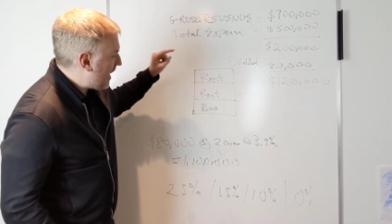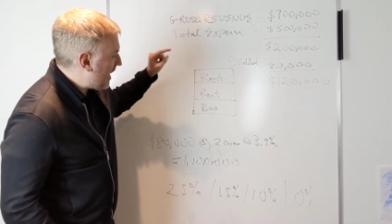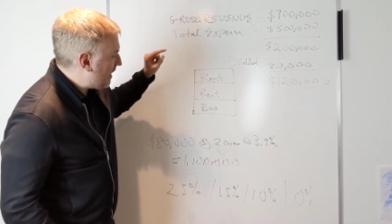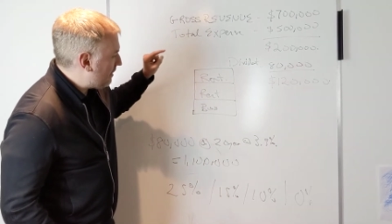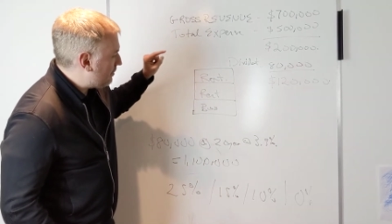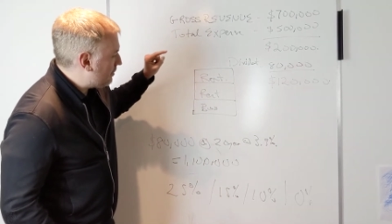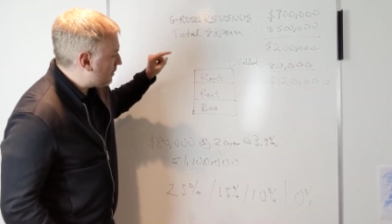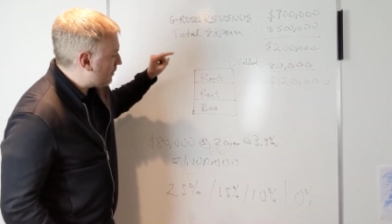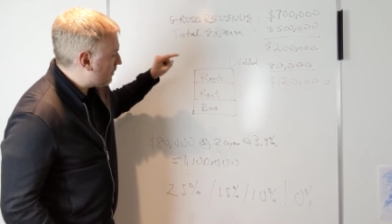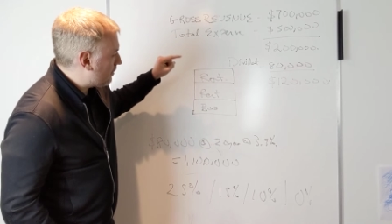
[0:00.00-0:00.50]

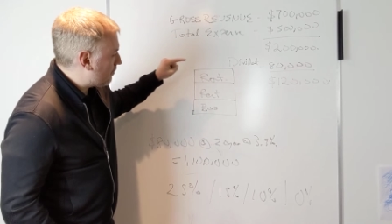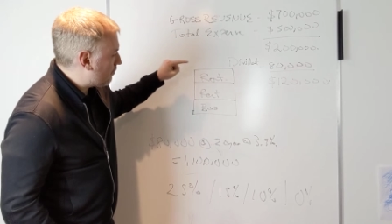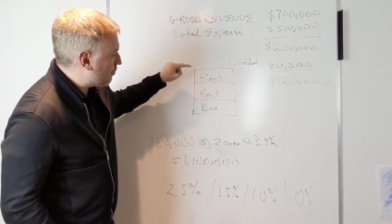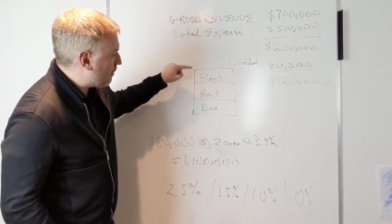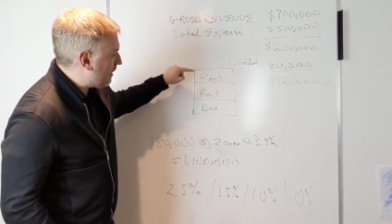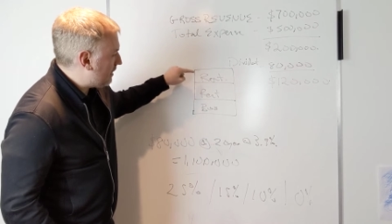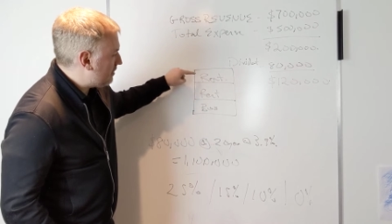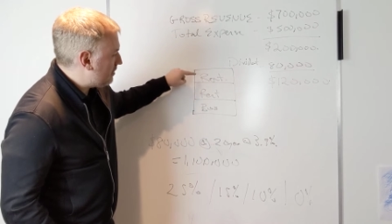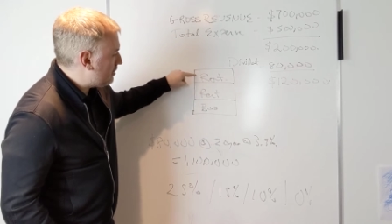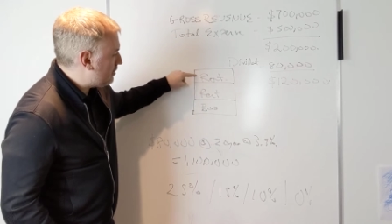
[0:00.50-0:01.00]
and they're gonna
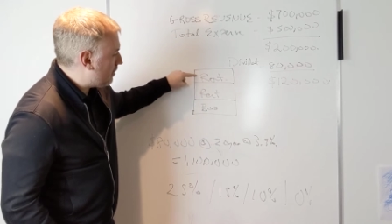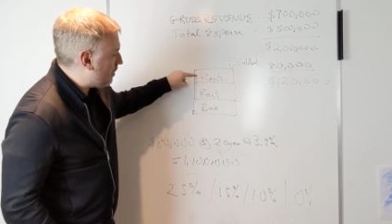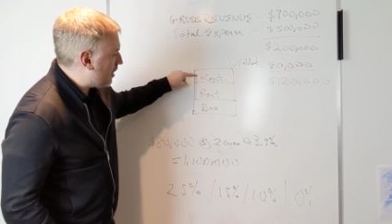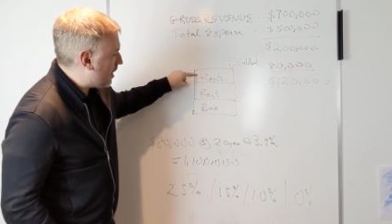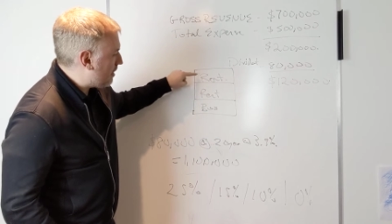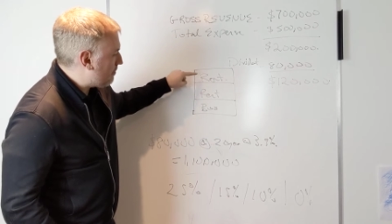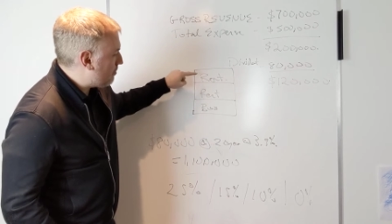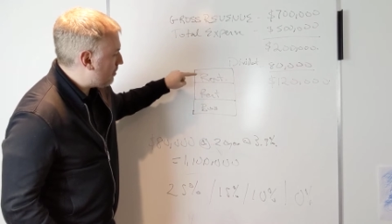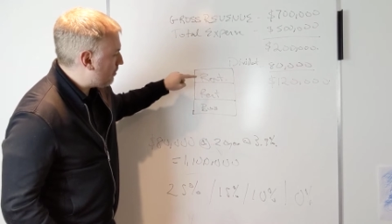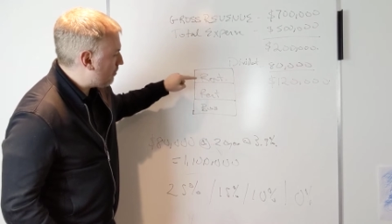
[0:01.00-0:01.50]
rent the
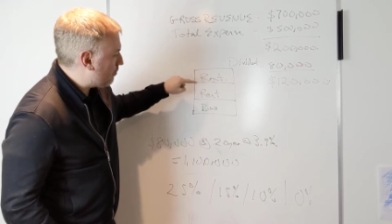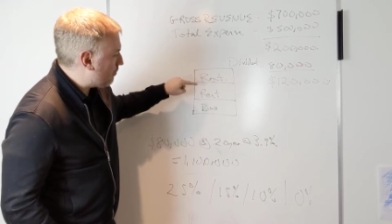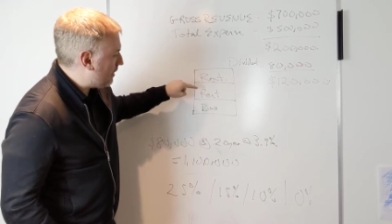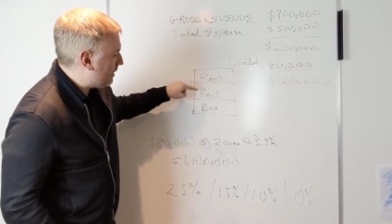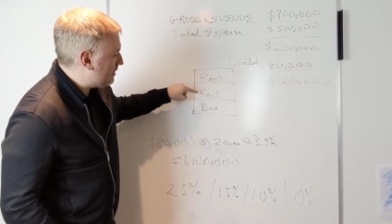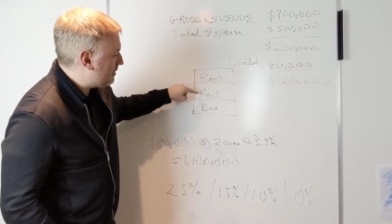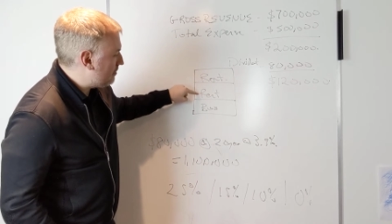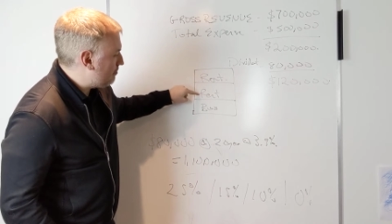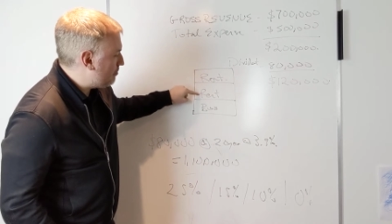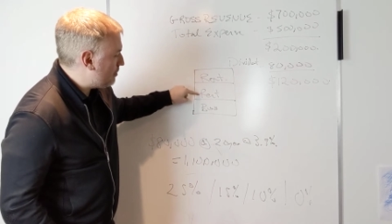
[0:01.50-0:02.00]
top,
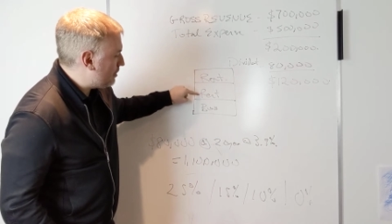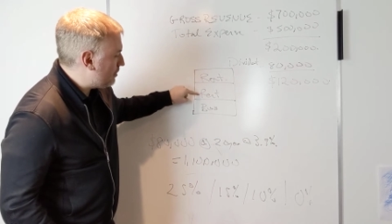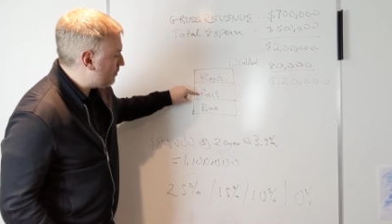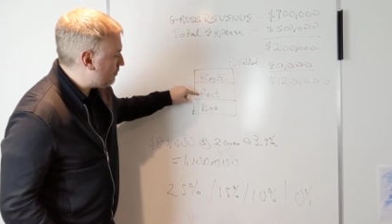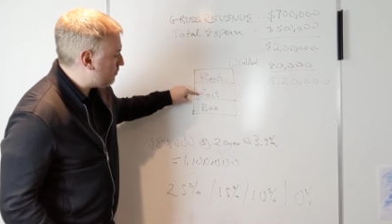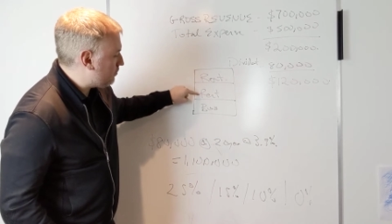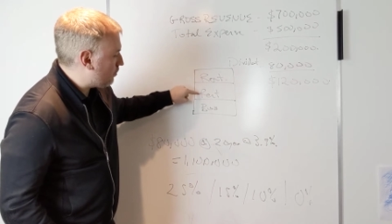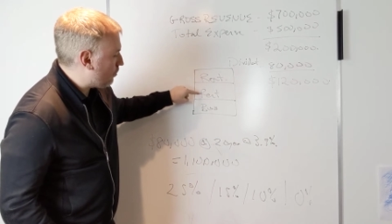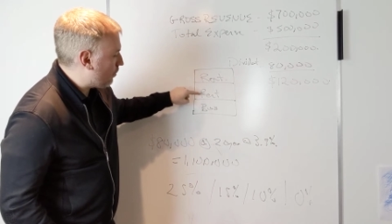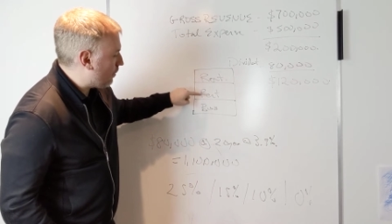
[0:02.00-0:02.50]
rent the
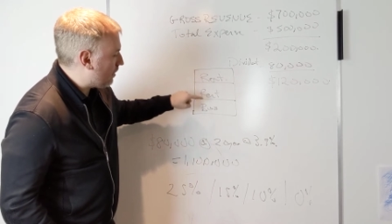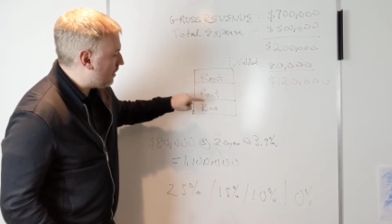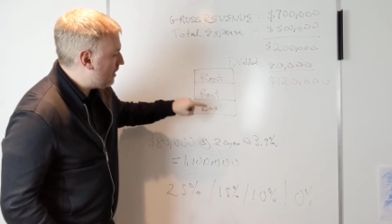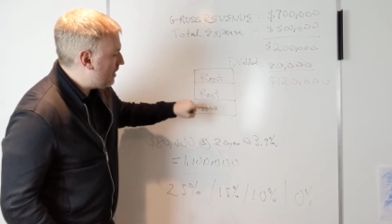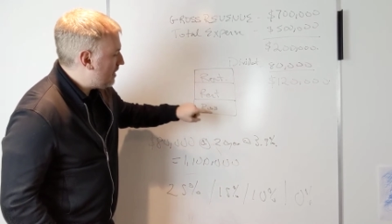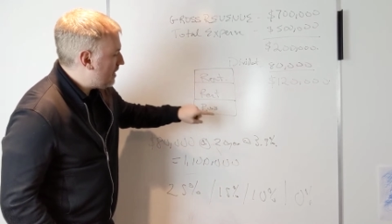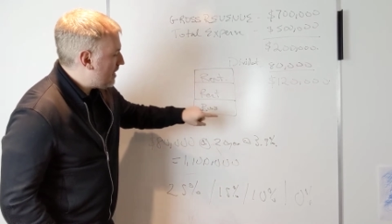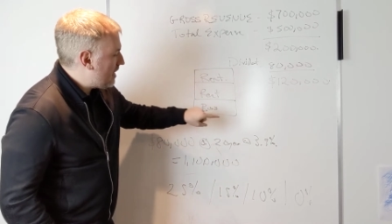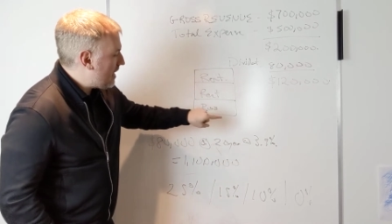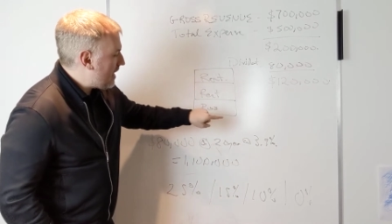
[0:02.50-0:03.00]
middle floor,